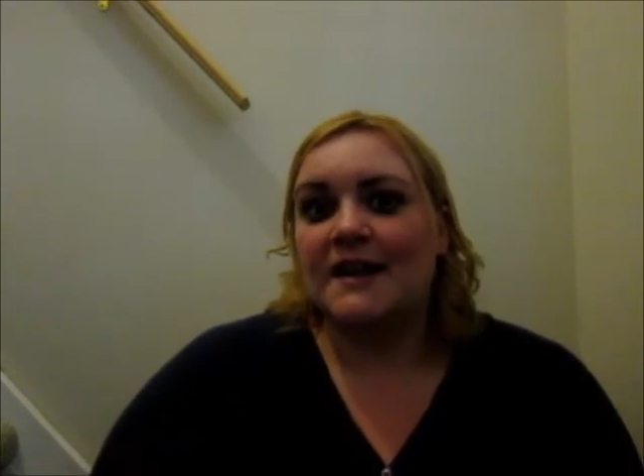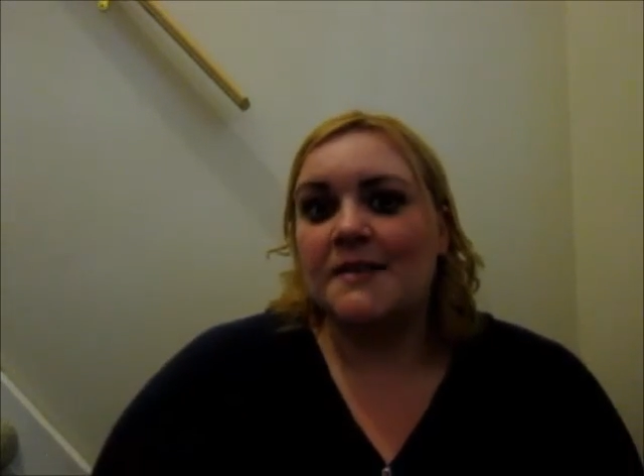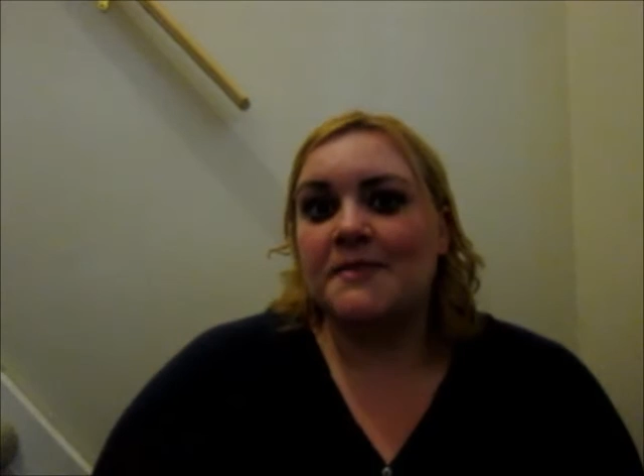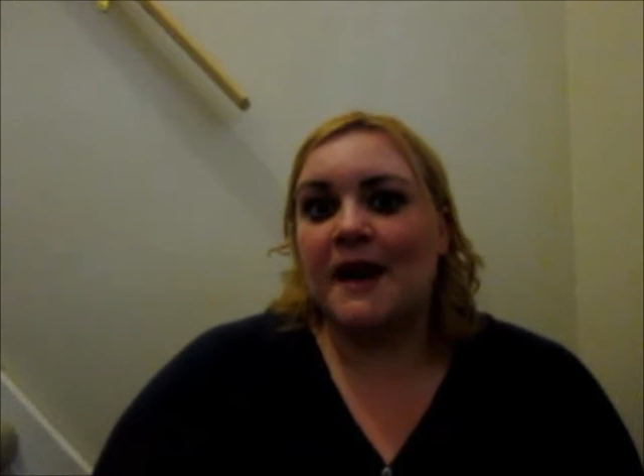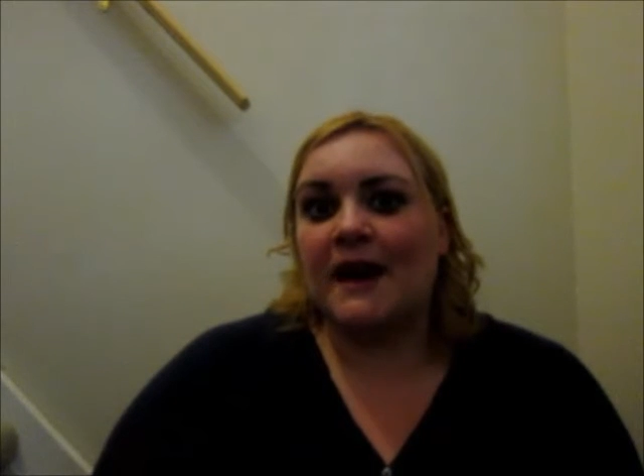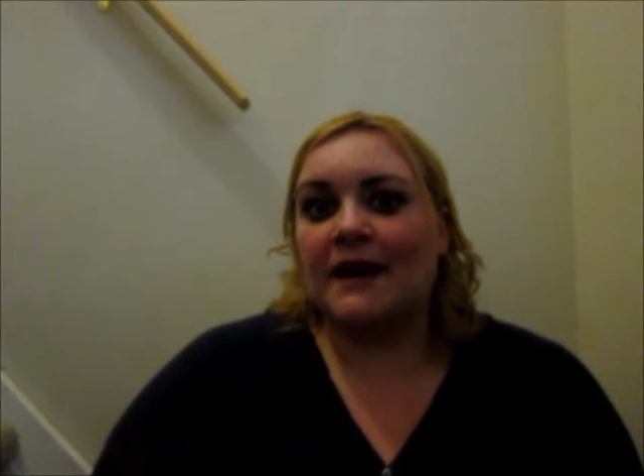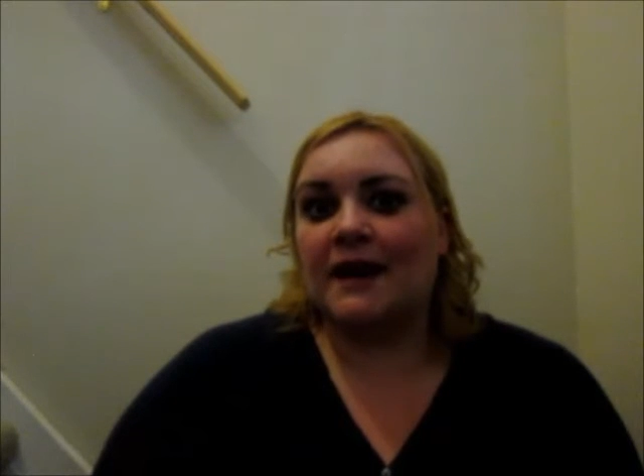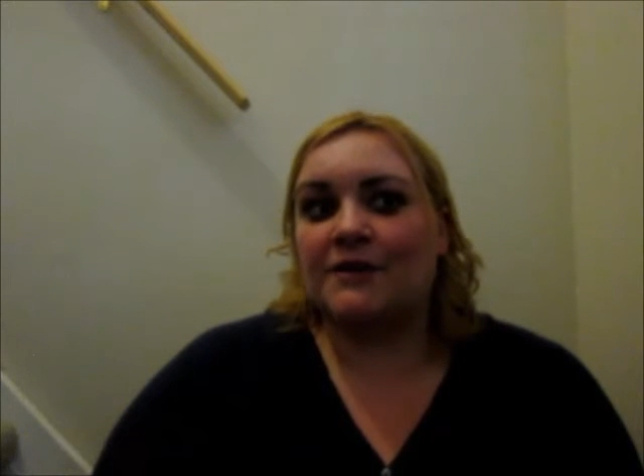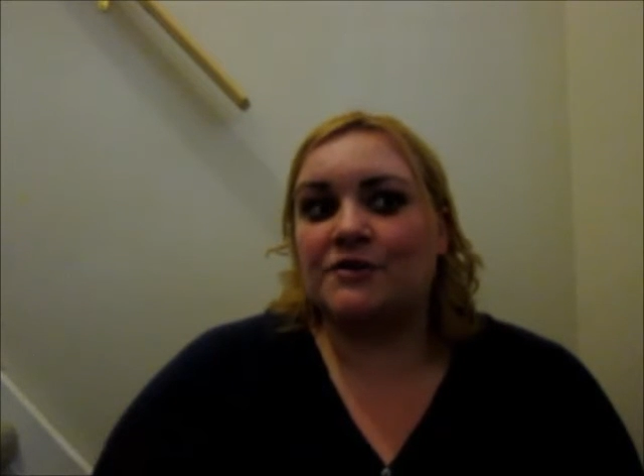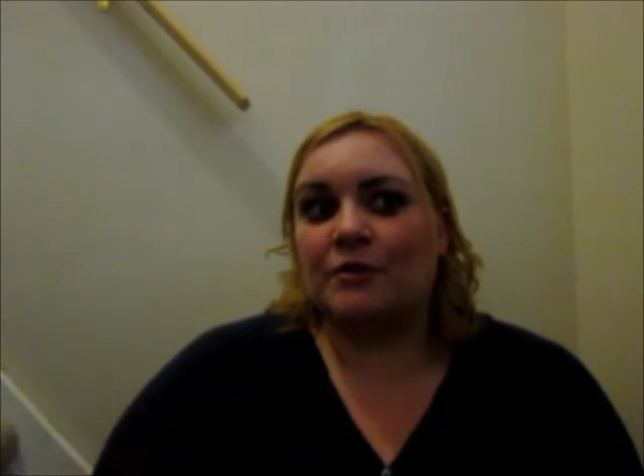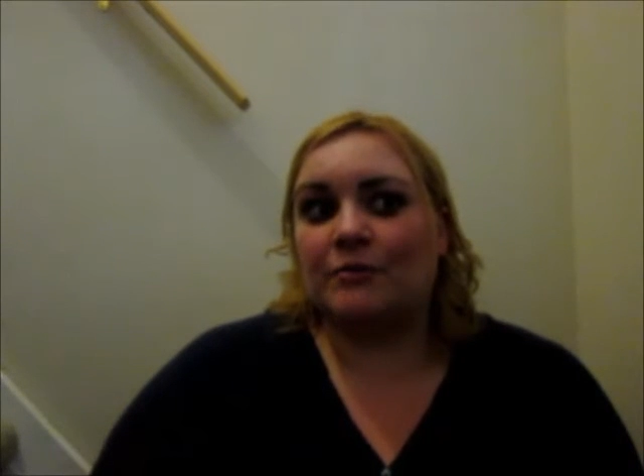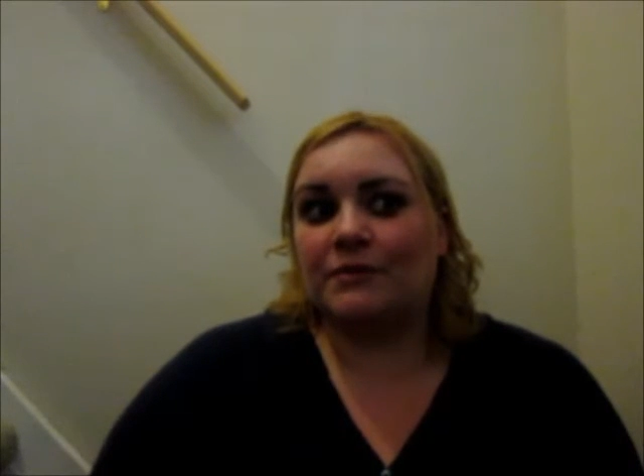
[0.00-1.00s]
that I
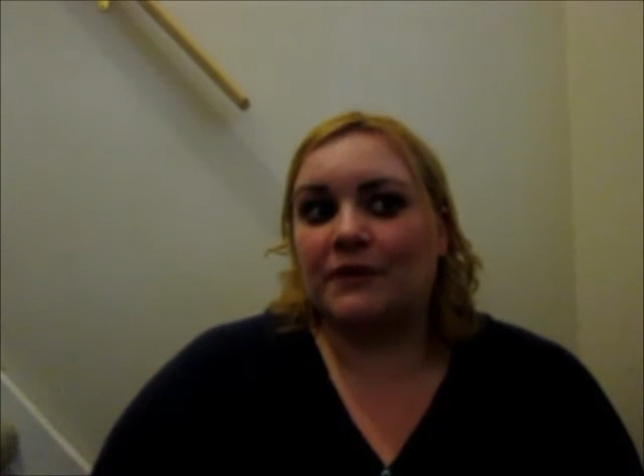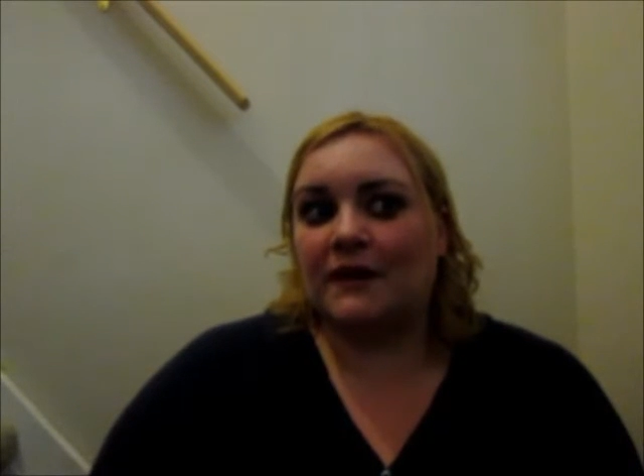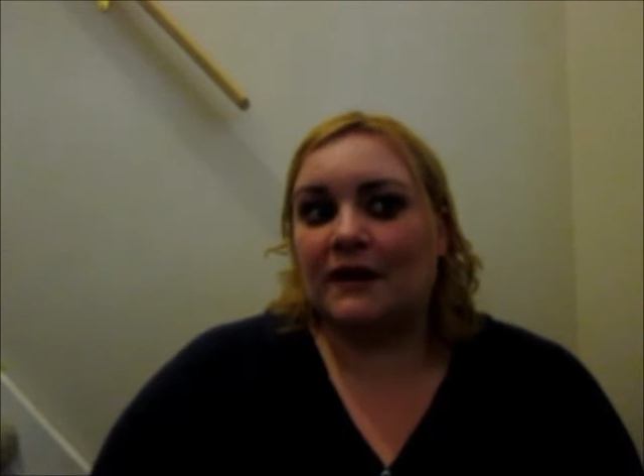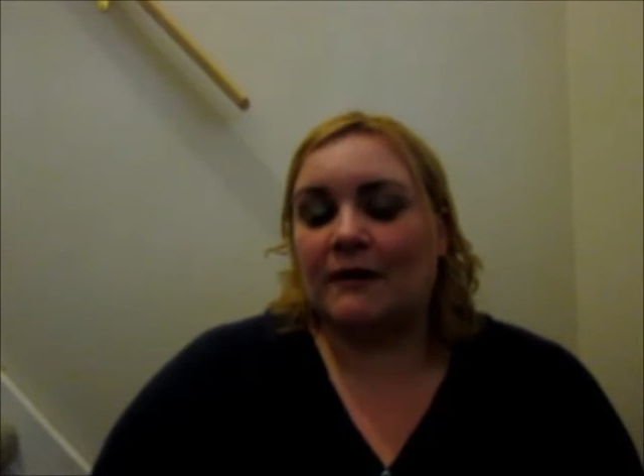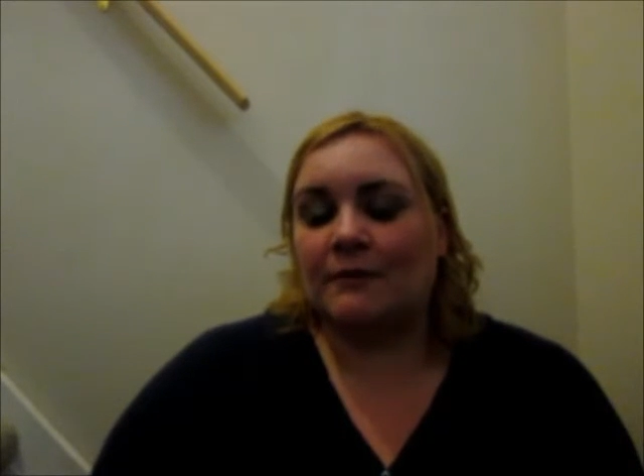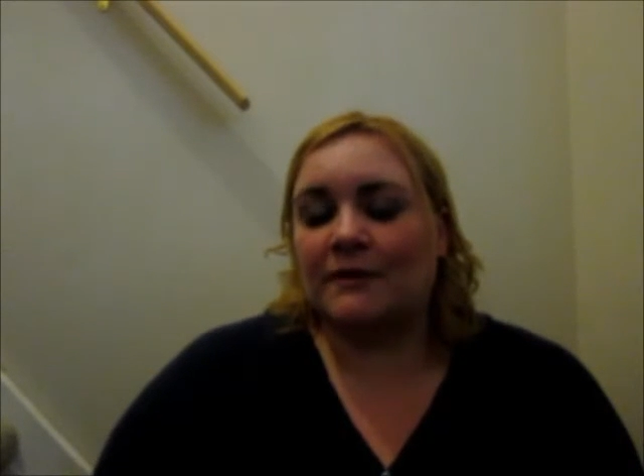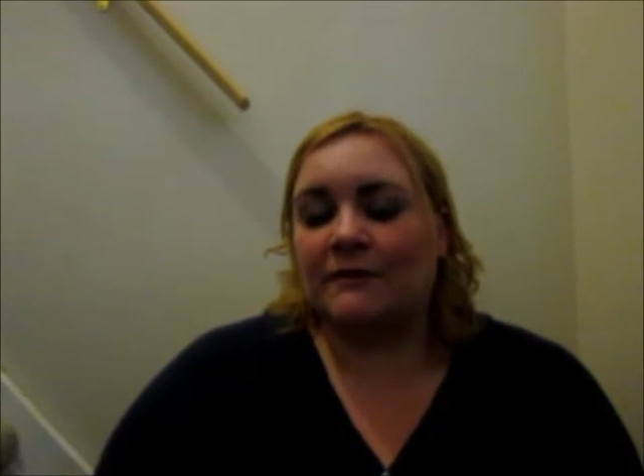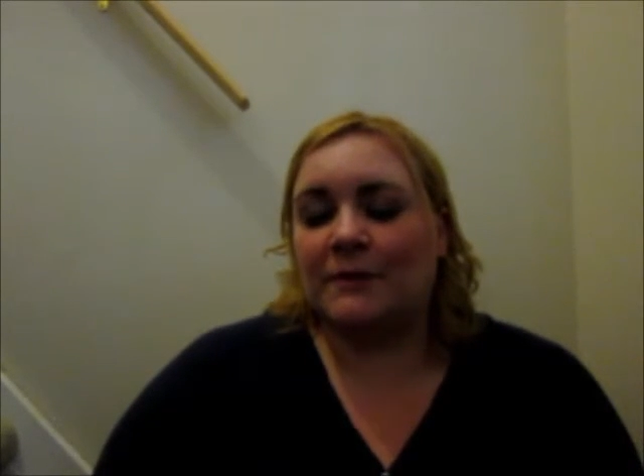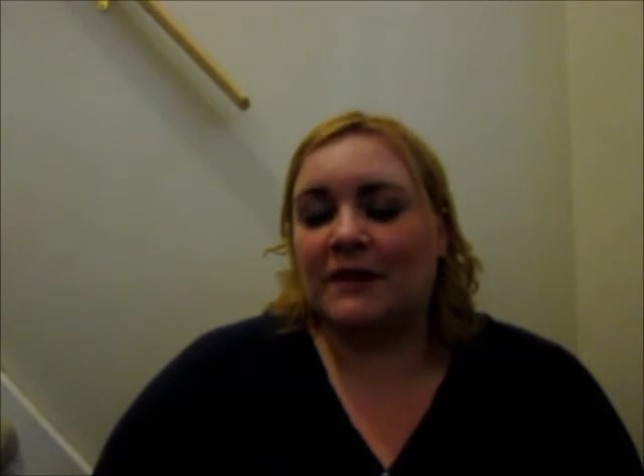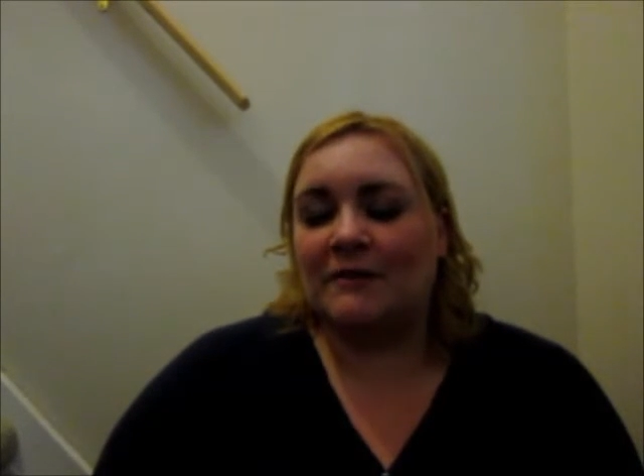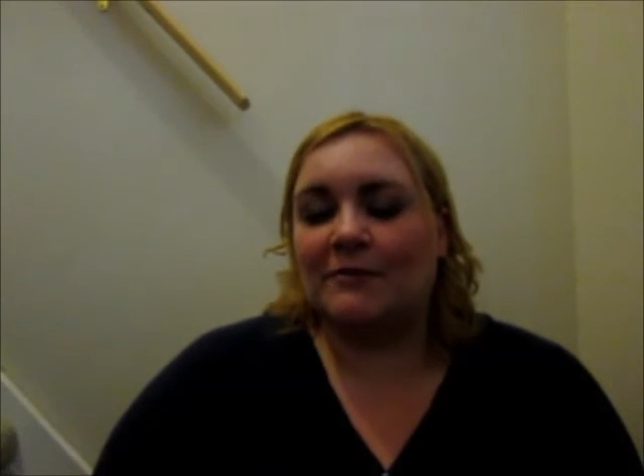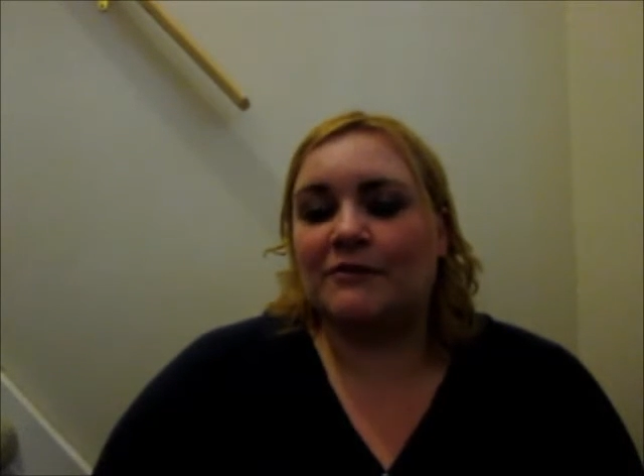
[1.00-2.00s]
don't think I would have
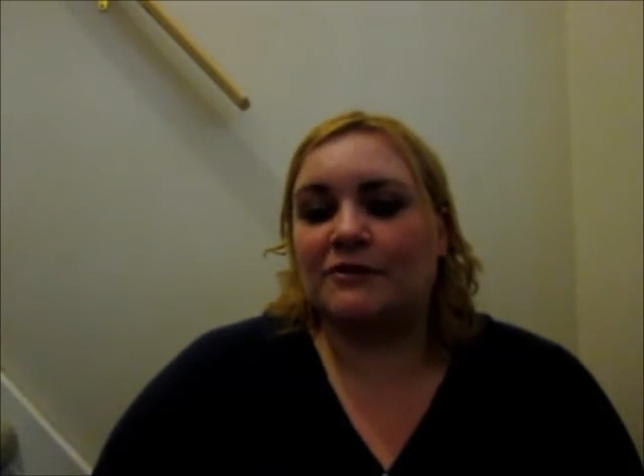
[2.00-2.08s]
been able